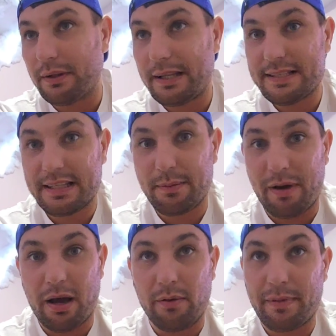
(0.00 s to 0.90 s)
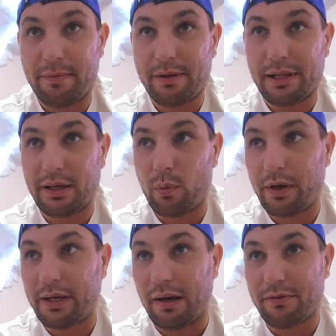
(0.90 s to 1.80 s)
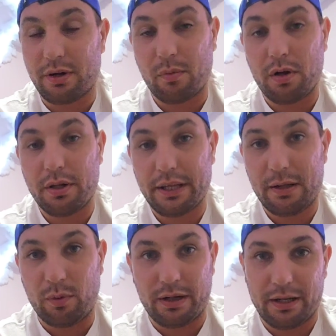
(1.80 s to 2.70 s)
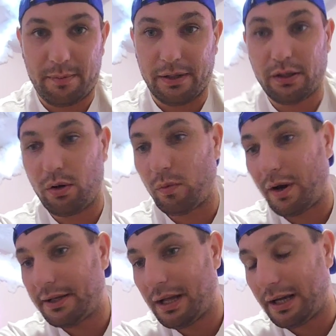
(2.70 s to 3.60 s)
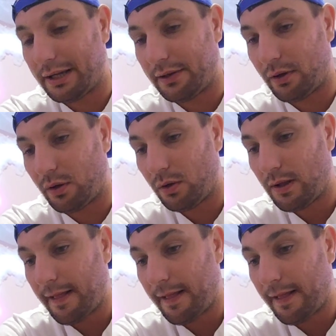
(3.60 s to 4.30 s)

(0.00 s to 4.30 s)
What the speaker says: This came out maybe like a week after I wanted to get one, and I'm like, oh, why not, you know?